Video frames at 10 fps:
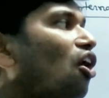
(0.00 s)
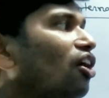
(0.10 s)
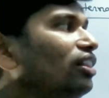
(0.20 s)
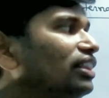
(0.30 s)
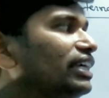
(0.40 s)

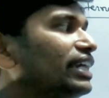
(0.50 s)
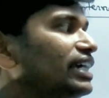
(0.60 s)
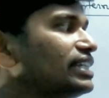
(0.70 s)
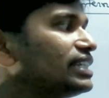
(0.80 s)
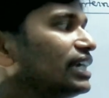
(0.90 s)
all the
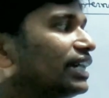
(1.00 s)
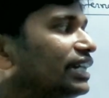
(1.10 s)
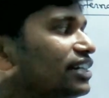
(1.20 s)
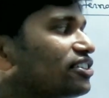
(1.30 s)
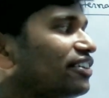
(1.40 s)

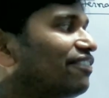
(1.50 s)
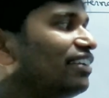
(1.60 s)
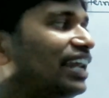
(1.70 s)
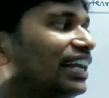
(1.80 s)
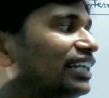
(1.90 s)
rays get
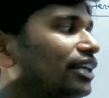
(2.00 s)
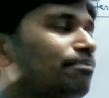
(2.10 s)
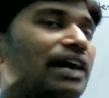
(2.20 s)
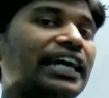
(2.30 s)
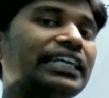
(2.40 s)

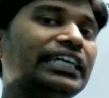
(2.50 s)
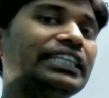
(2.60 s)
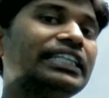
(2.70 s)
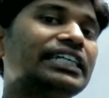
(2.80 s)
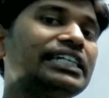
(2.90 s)
reflected back
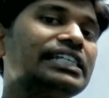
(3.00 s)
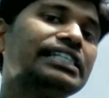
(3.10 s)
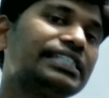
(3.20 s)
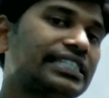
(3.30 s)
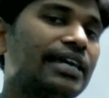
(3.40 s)
in
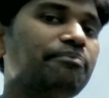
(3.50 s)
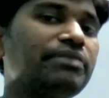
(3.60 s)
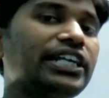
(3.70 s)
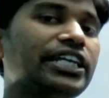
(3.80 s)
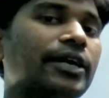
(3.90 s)
the
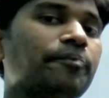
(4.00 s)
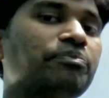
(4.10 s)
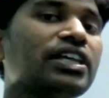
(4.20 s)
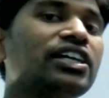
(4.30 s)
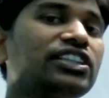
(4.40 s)
same
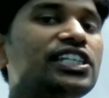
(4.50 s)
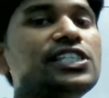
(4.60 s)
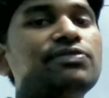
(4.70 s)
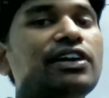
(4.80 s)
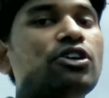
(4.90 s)
medium.
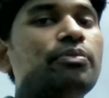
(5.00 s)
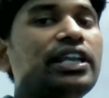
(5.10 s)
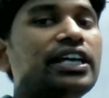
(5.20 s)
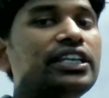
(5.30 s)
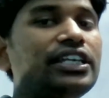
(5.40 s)
This
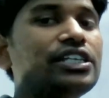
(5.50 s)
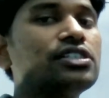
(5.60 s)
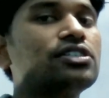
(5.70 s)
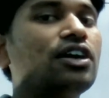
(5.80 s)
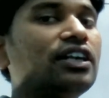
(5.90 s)
phenomenon
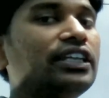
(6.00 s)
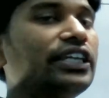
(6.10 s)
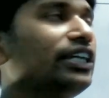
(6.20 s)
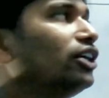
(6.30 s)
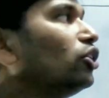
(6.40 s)
is called
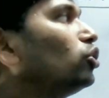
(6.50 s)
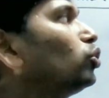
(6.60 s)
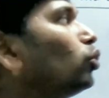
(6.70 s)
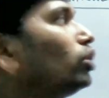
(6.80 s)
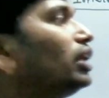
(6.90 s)
the
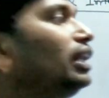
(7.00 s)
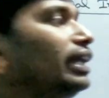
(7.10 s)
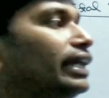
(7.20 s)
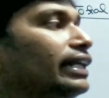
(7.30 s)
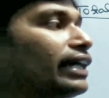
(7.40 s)

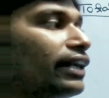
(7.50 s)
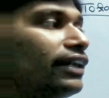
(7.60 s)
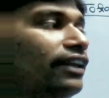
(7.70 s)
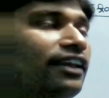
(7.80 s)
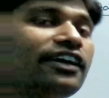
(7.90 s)
total
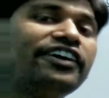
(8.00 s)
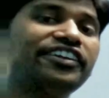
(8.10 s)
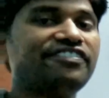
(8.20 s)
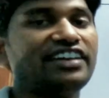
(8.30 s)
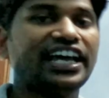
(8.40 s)
internal
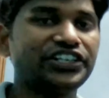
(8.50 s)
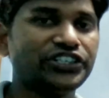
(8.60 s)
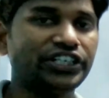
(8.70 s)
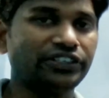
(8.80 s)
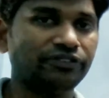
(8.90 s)

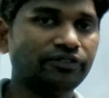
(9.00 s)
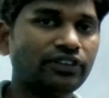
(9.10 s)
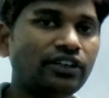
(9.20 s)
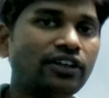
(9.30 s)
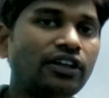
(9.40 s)

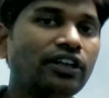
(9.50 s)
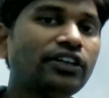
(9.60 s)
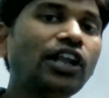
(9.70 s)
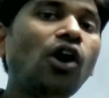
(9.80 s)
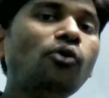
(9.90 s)
reflection.
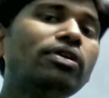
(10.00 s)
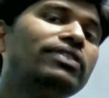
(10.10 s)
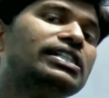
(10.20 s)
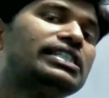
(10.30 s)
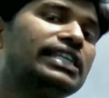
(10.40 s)
Now
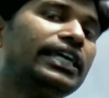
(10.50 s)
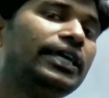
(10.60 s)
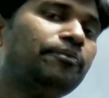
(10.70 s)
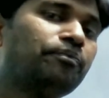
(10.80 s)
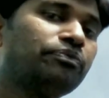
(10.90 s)
we will
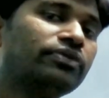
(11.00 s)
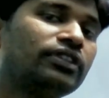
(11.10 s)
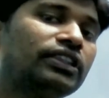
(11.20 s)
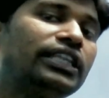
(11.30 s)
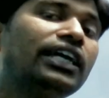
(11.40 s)
see
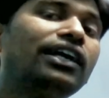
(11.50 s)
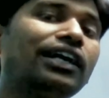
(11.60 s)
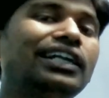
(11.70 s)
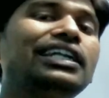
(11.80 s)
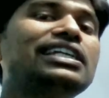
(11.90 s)
the
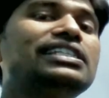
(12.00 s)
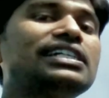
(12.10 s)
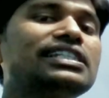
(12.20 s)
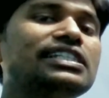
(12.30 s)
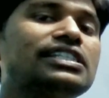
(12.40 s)

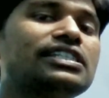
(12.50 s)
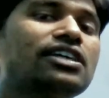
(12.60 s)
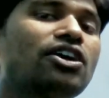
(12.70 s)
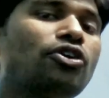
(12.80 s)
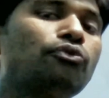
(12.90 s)

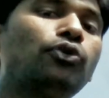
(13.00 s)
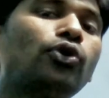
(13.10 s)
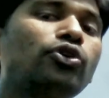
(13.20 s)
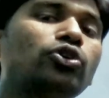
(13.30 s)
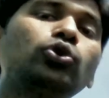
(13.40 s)
conditions
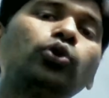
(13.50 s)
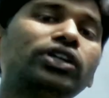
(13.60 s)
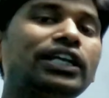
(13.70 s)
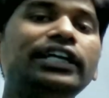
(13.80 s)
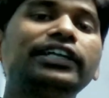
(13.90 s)
for
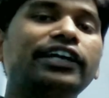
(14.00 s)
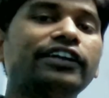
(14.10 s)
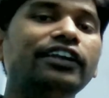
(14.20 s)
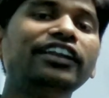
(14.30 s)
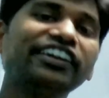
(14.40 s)
total
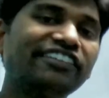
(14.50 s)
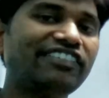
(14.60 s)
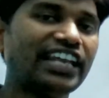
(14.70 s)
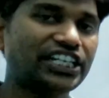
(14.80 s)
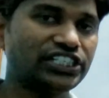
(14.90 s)
internal
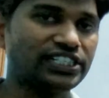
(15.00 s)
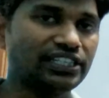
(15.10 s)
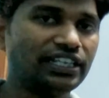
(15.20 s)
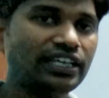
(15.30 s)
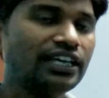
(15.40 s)

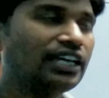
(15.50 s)
reflection.